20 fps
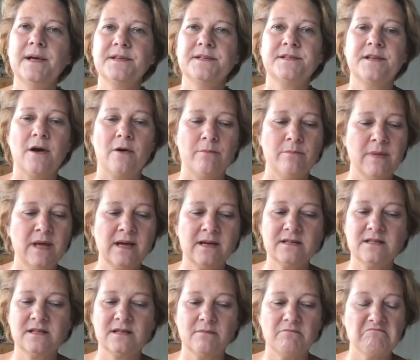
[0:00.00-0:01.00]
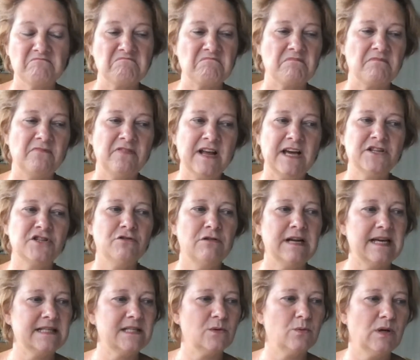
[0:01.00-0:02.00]
So mix
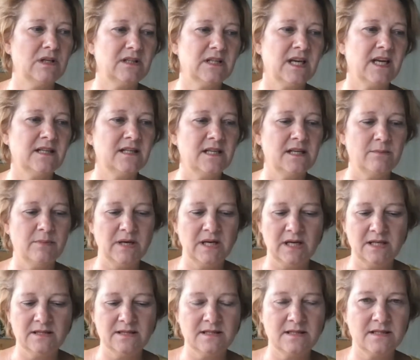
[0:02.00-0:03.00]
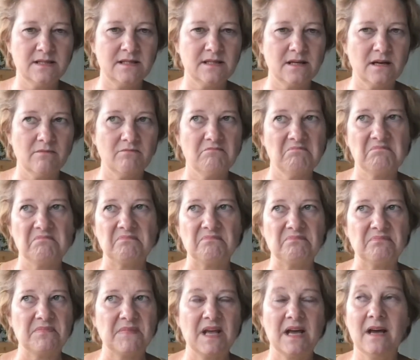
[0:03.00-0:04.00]
flageolets with kidney beans,
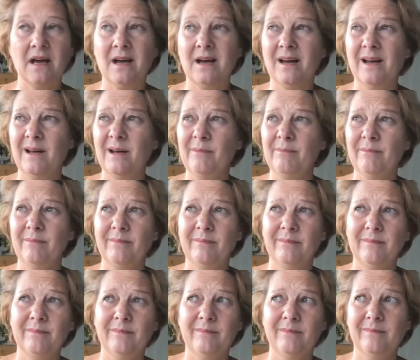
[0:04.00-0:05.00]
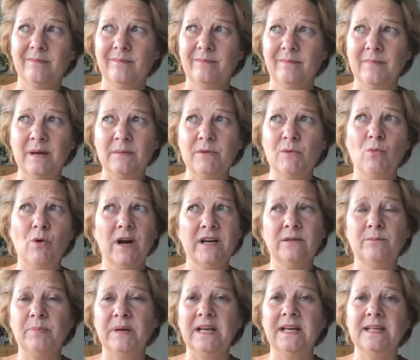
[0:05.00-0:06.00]
maybe
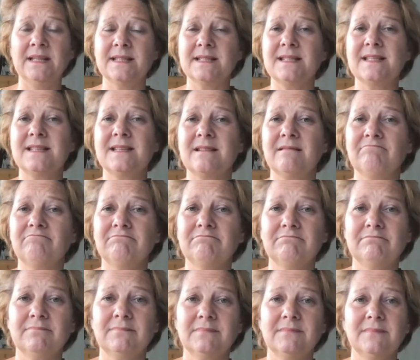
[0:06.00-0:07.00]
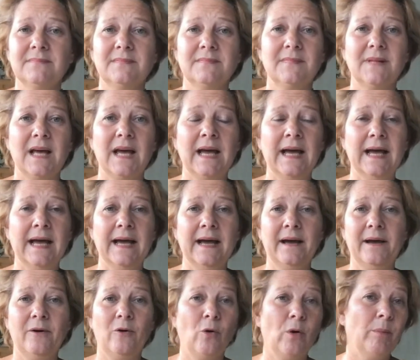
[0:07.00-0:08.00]
white beans
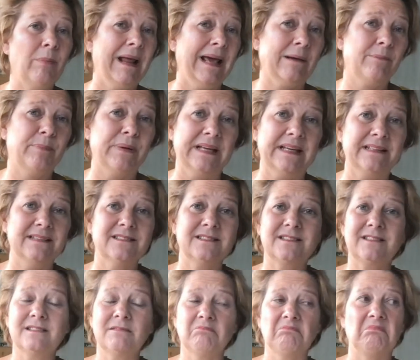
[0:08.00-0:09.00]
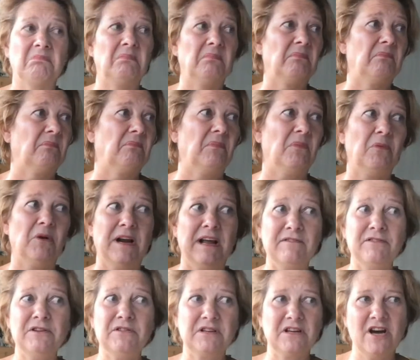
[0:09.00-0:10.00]
or black beans,
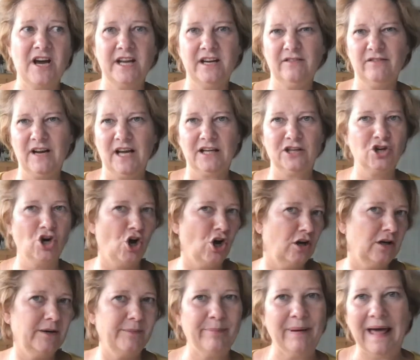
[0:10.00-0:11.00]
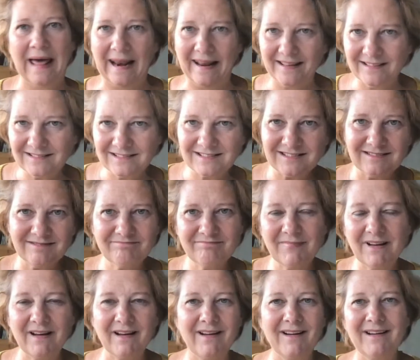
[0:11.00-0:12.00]
whatever kind of like color palette
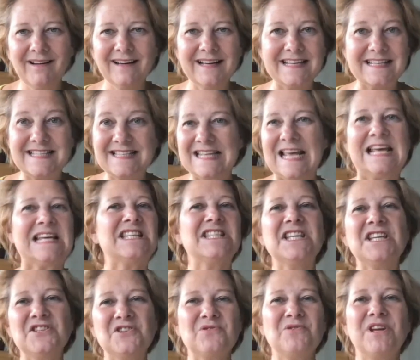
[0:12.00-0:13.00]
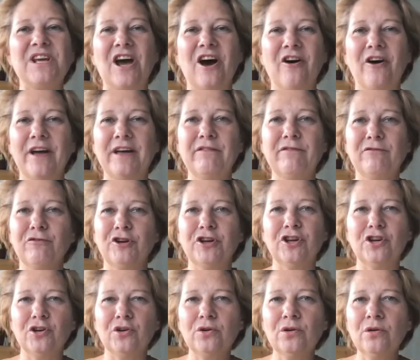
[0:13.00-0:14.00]
is tasty to the eye for
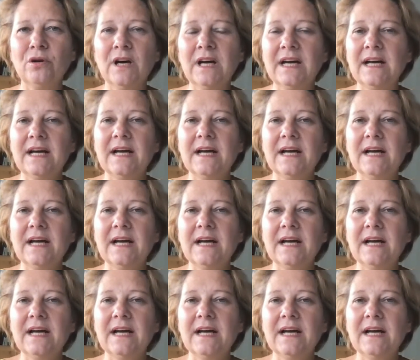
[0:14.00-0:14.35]
you.